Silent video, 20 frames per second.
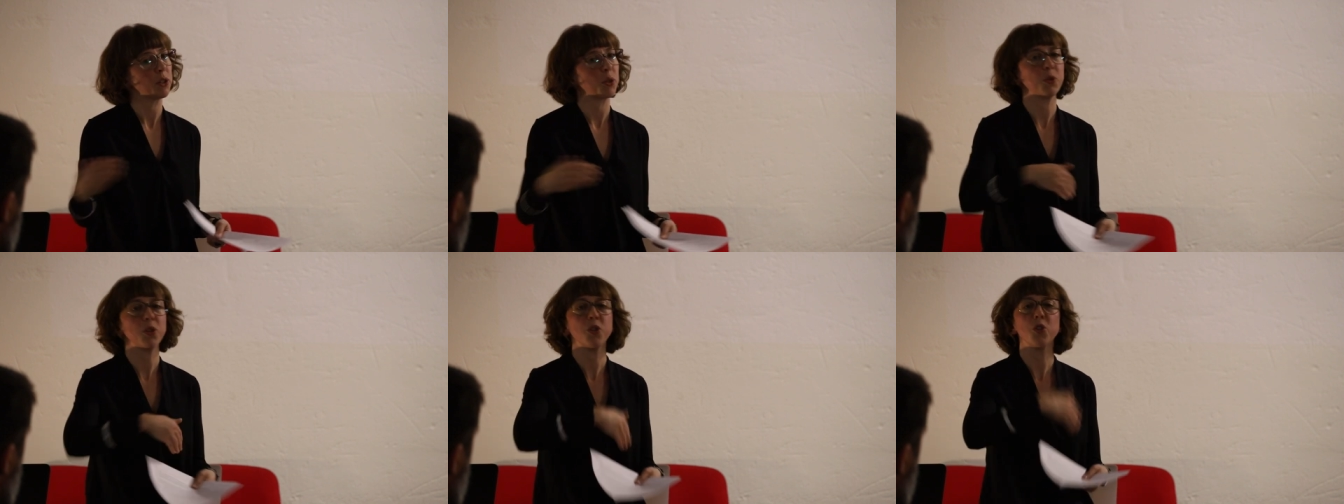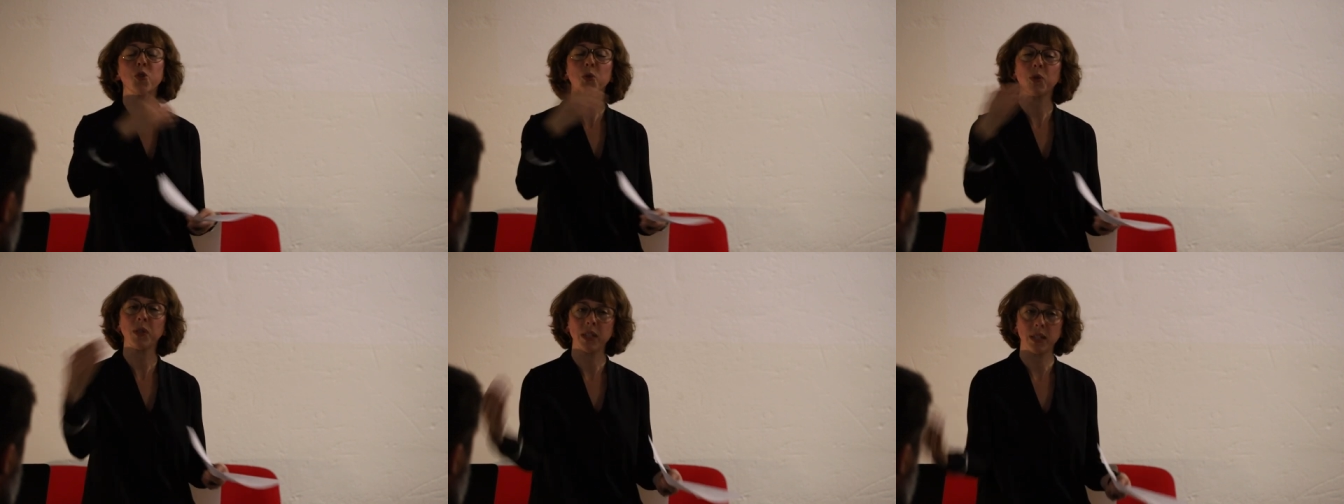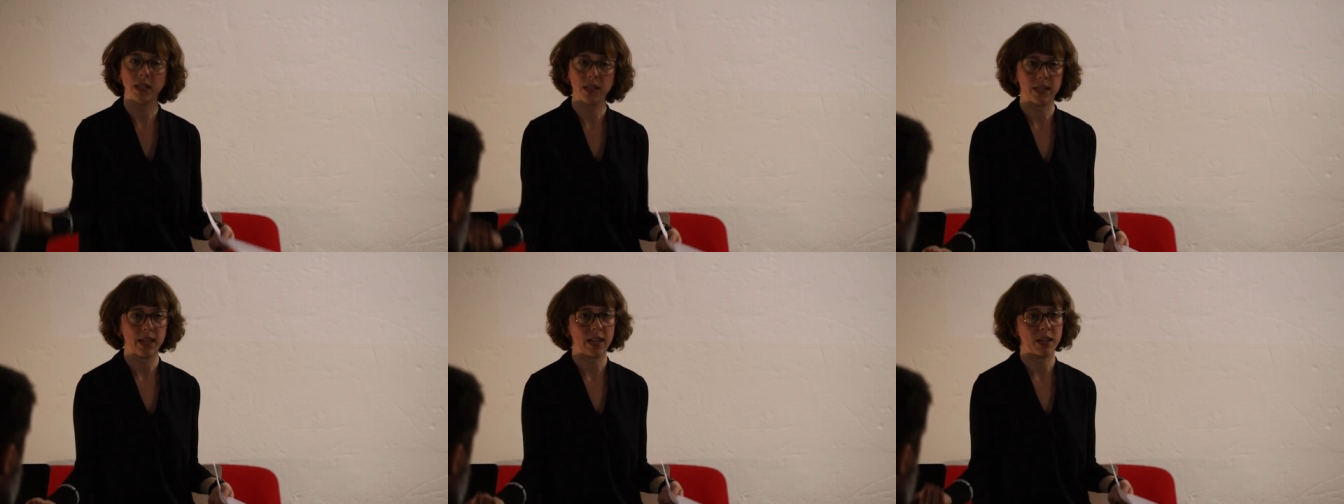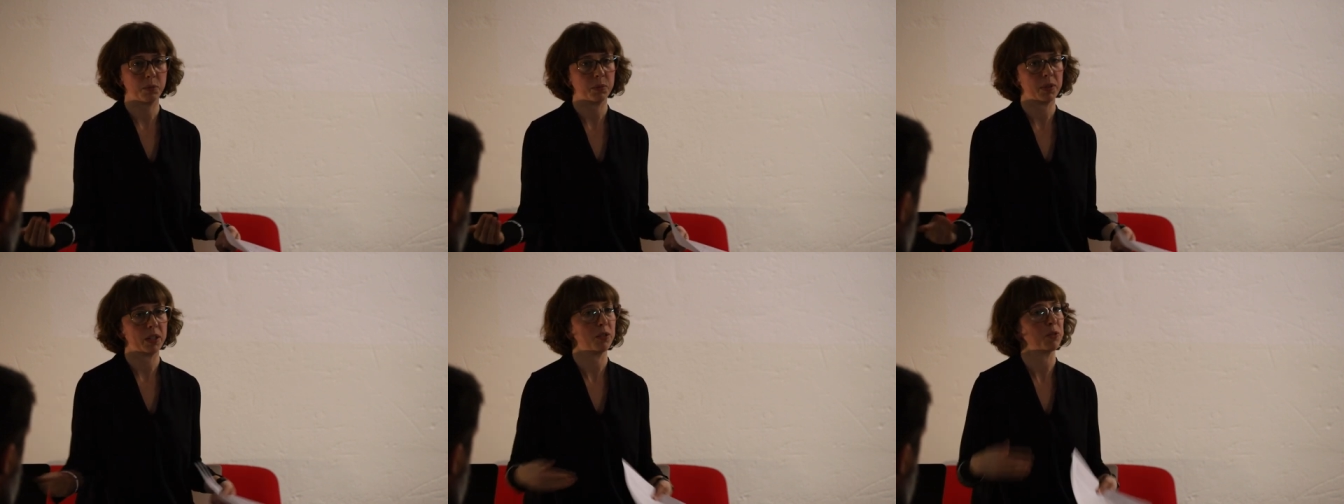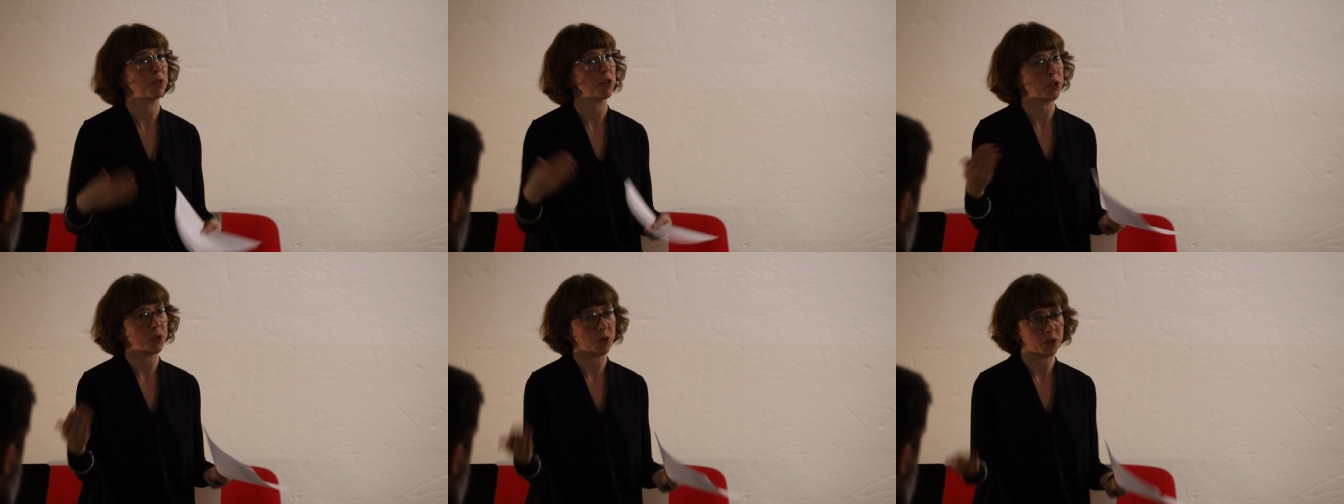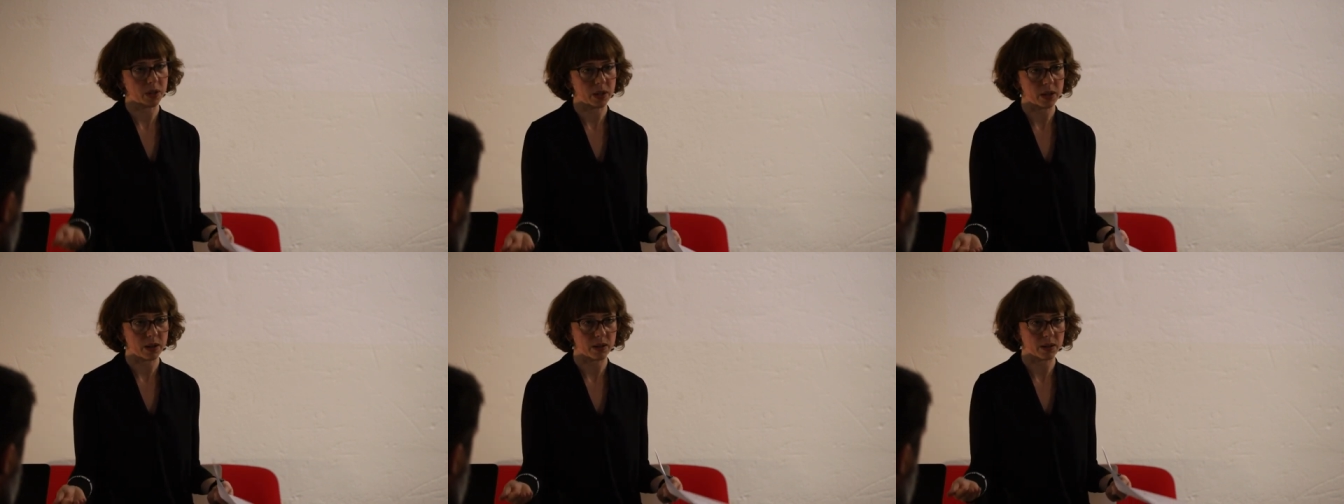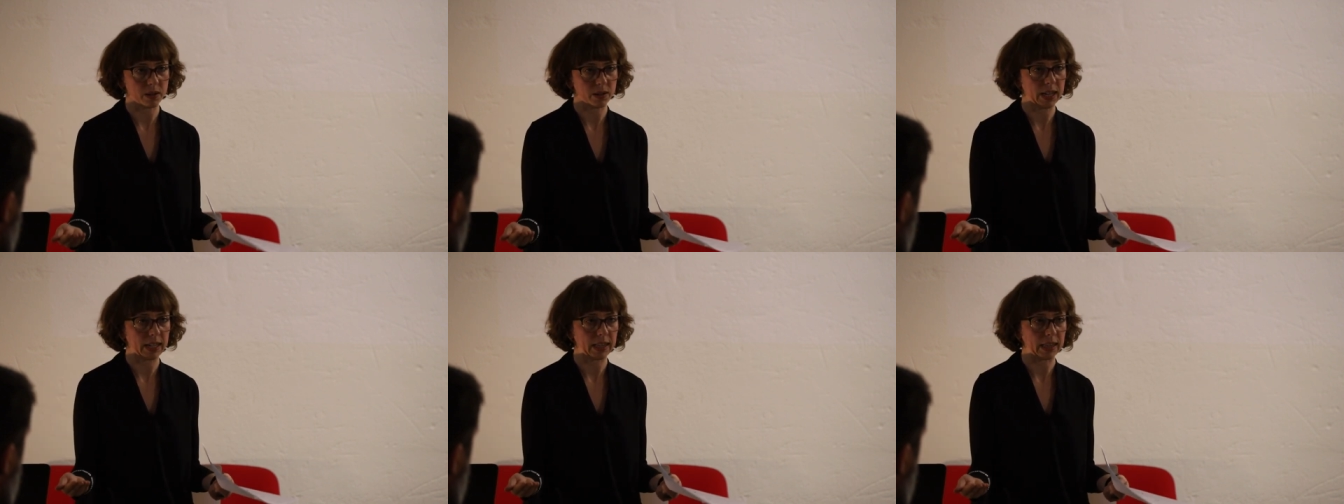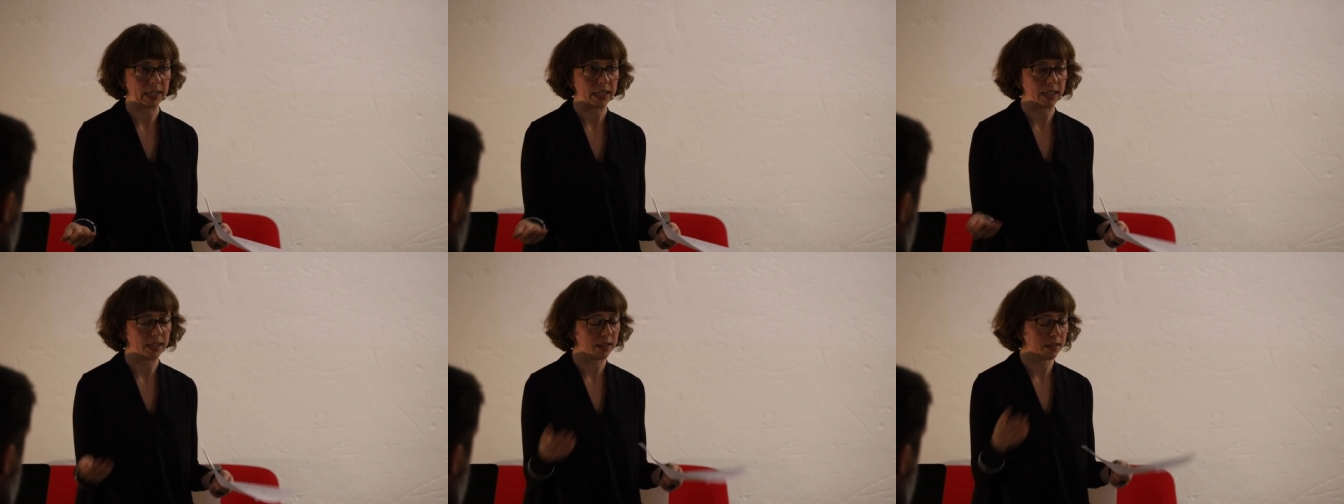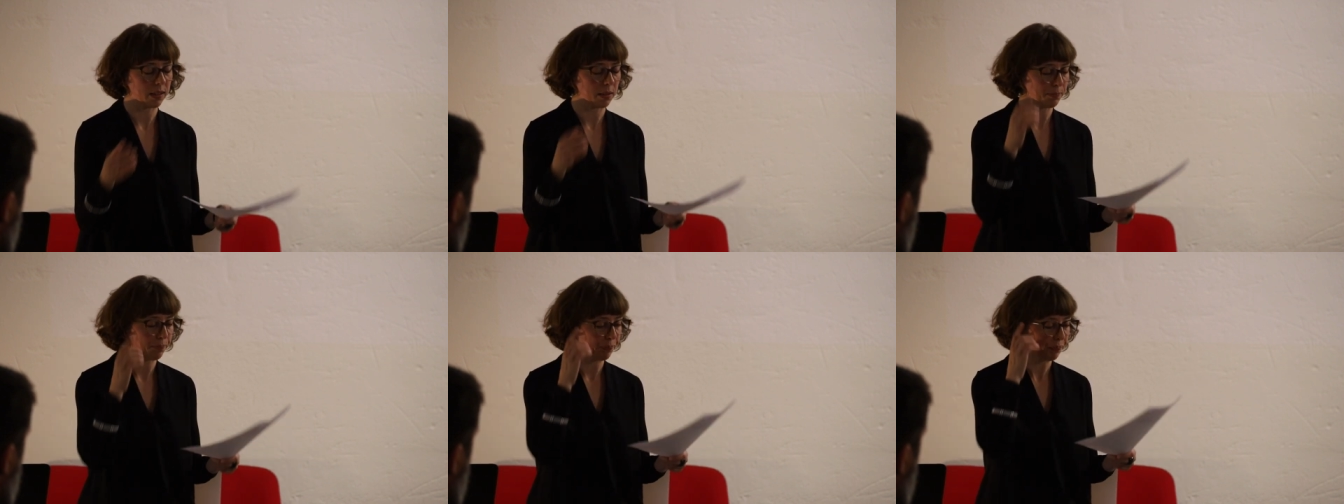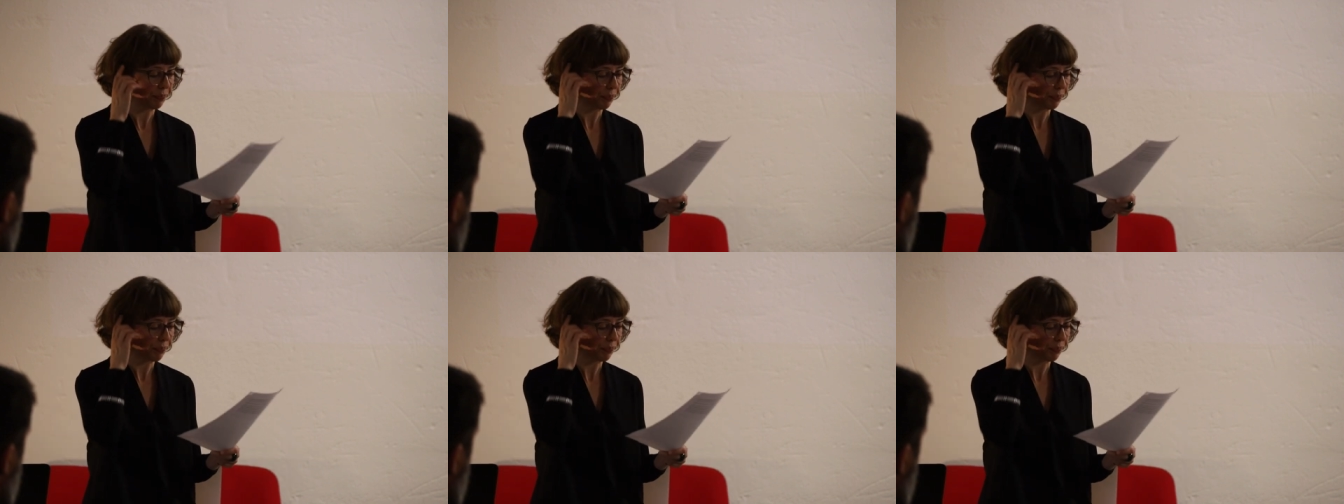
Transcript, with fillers: So usually they take place for two years at least.